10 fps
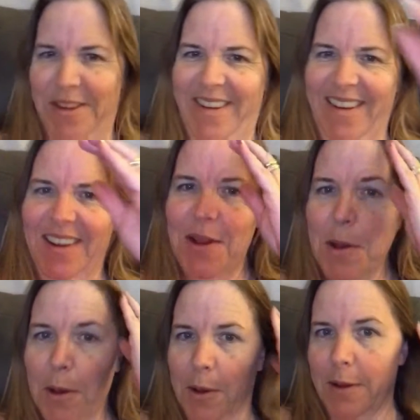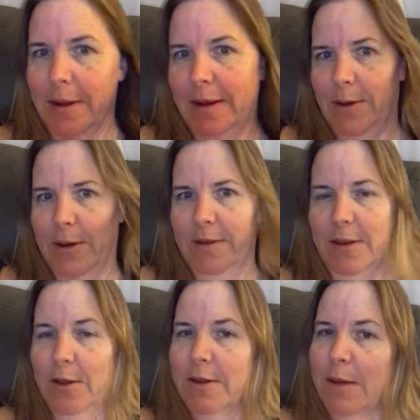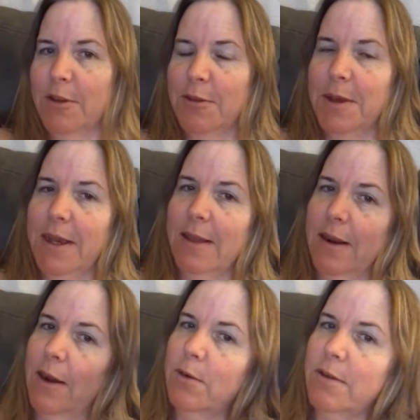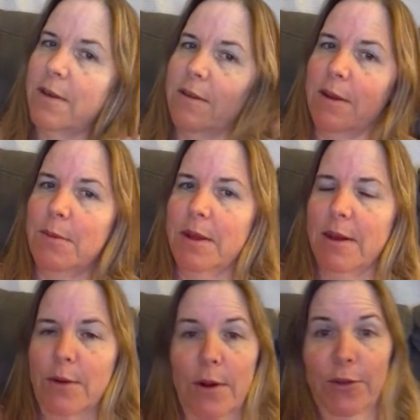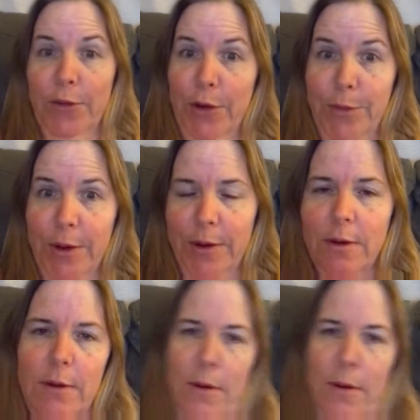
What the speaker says: just kidding. I know, I say that all the time. It's me, and then I always say the same thing. Who else would it be?